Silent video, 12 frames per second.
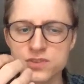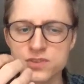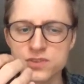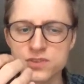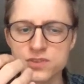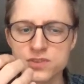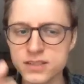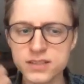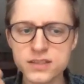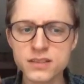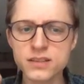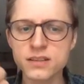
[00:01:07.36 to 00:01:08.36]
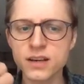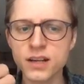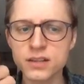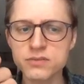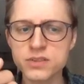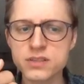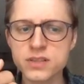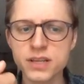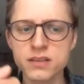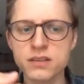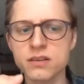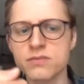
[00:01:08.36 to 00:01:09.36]
getting all of this
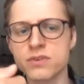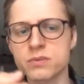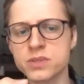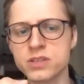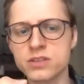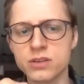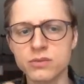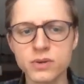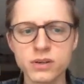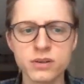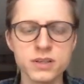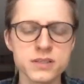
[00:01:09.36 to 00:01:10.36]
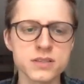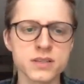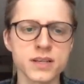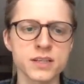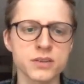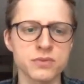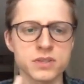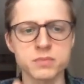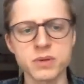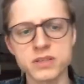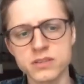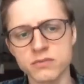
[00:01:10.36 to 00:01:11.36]
data from the server is kind of
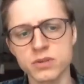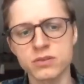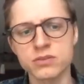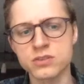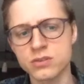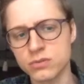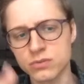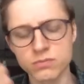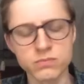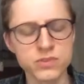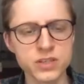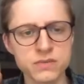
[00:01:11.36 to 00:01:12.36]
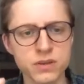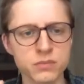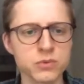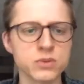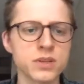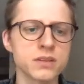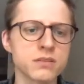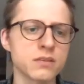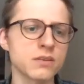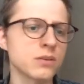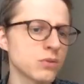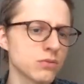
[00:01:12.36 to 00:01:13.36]
expensive because you transfer more data
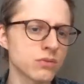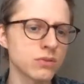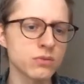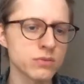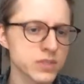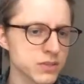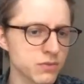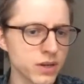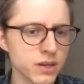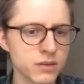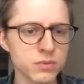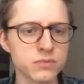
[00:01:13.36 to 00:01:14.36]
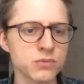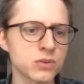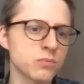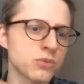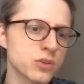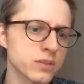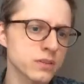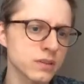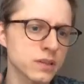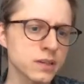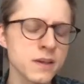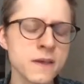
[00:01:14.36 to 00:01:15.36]
over the wire, but more
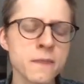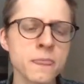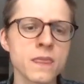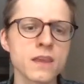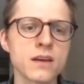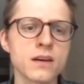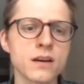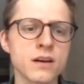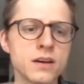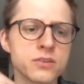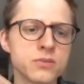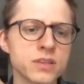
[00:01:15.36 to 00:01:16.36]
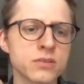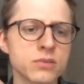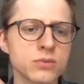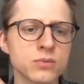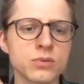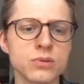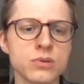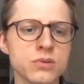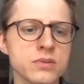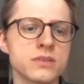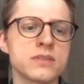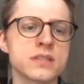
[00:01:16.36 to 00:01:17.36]
importantly, you need to
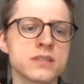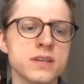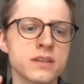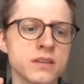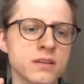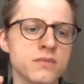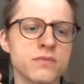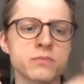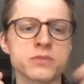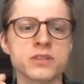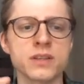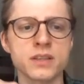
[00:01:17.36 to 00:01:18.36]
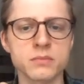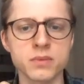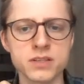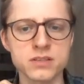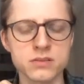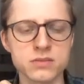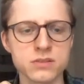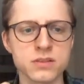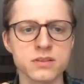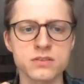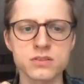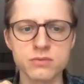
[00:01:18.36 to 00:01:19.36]
load this data from the database on
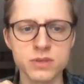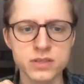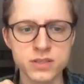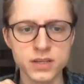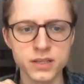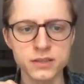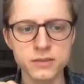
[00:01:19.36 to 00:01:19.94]
the server side.